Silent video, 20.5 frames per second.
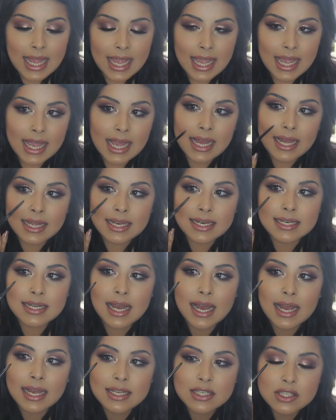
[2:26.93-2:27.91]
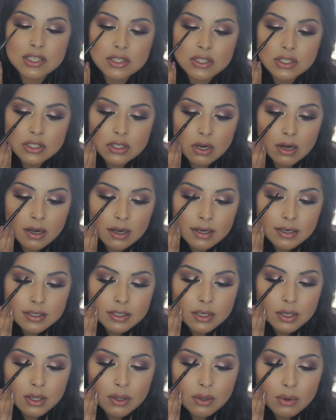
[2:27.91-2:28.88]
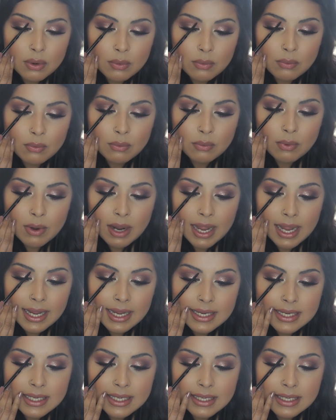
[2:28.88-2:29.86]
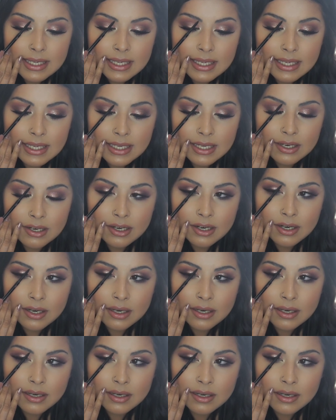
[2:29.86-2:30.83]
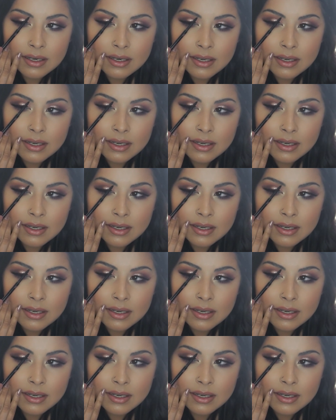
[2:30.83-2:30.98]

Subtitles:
and I start right here